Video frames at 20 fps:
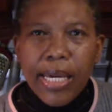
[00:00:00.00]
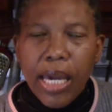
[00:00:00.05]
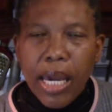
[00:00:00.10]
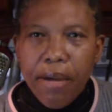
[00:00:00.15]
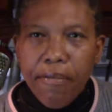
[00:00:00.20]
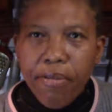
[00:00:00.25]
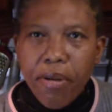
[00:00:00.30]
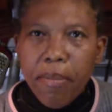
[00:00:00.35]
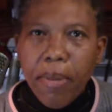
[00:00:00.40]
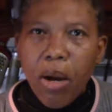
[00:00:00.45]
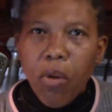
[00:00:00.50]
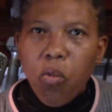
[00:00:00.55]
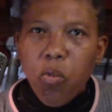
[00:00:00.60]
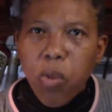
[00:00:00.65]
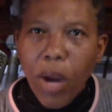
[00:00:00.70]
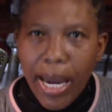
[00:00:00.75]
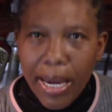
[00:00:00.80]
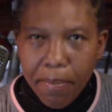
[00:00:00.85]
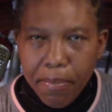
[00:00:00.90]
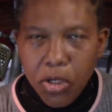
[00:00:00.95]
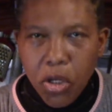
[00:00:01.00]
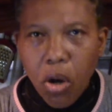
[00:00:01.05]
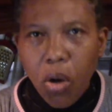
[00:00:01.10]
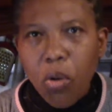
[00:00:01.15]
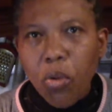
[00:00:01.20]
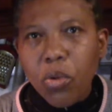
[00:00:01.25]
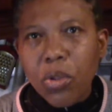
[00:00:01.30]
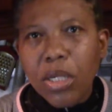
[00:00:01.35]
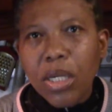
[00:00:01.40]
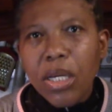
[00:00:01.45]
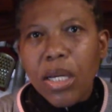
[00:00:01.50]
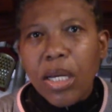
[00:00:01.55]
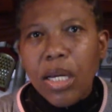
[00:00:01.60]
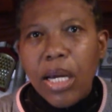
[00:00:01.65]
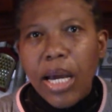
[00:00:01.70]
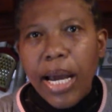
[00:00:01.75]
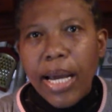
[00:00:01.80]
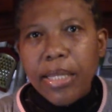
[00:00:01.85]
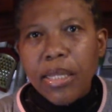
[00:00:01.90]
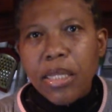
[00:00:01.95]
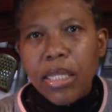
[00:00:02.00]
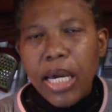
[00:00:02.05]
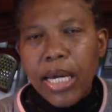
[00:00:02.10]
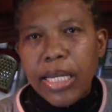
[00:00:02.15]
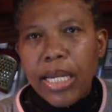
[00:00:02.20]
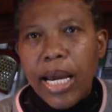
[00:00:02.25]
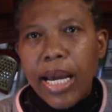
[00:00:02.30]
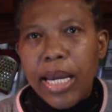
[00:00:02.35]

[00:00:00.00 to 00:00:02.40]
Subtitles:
gave him a wipe down, and then